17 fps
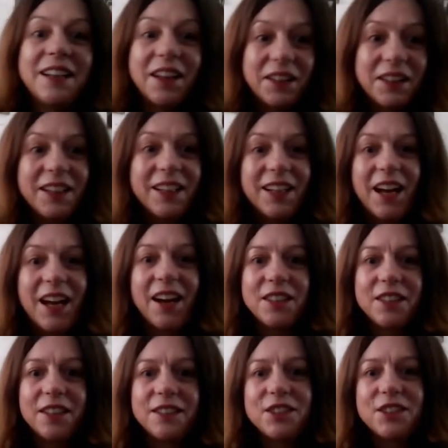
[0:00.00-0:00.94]
nothing,
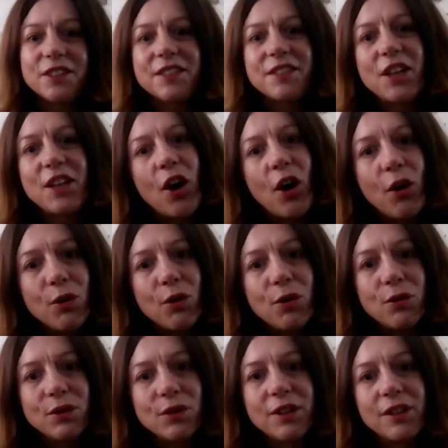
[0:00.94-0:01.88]
it just the
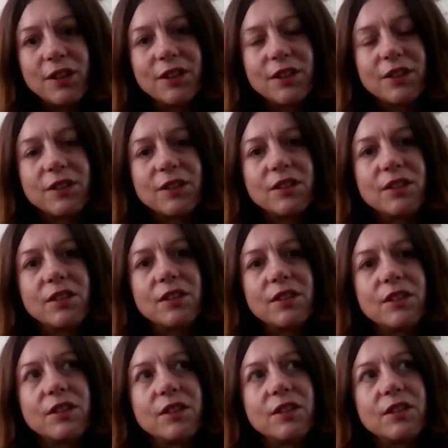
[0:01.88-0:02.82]
whole the
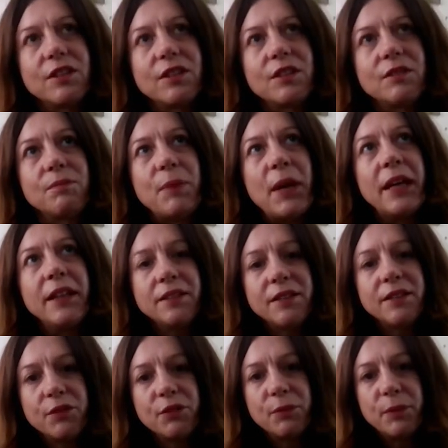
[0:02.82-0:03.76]

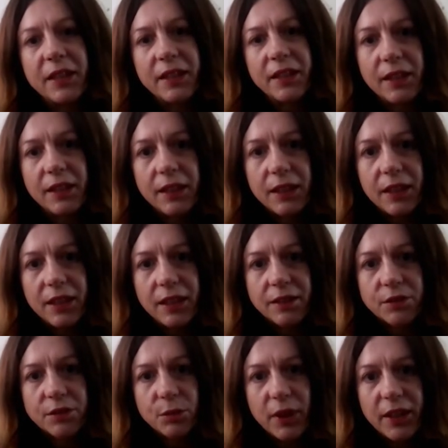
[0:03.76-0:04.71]
painting for me
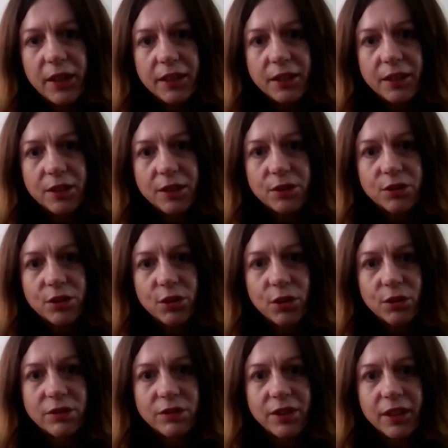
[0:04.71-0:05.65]
is a way to
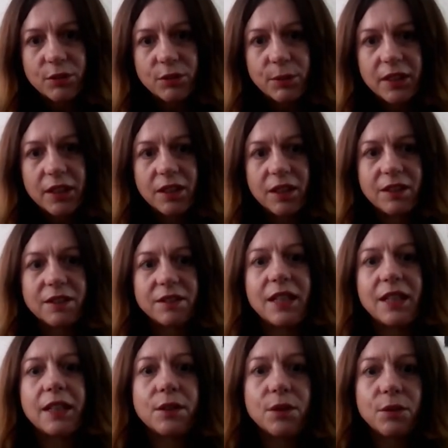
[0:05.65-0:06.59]
contact with and
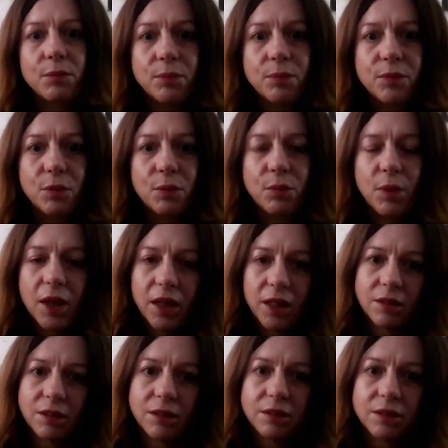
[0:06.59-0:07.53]
understand the
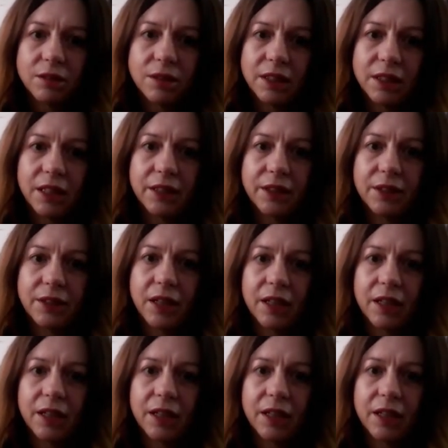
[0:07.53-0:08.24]
world. I